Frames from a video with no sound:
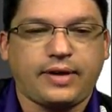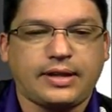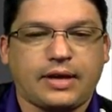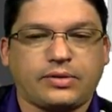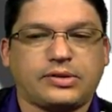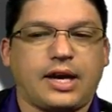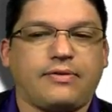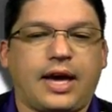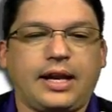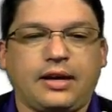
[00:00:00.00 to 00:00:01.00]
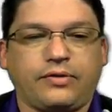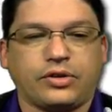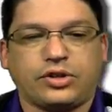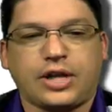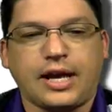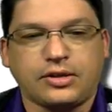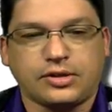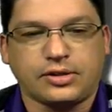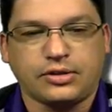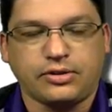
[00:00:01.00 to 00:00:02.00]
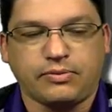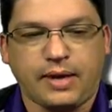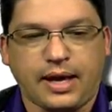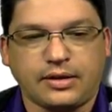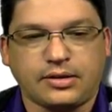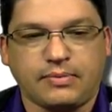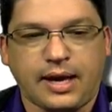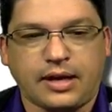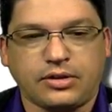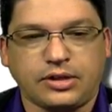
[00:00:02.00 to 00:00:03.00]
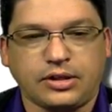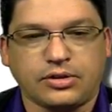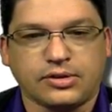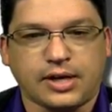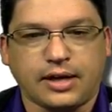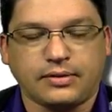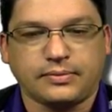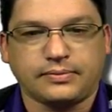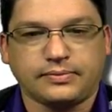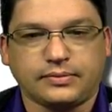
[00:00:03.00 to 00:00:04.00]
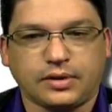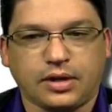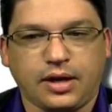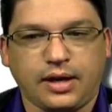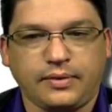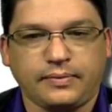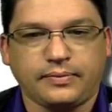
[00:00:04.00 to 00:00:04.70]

and that'll save any of your changes that you've made to managing your site. Okay.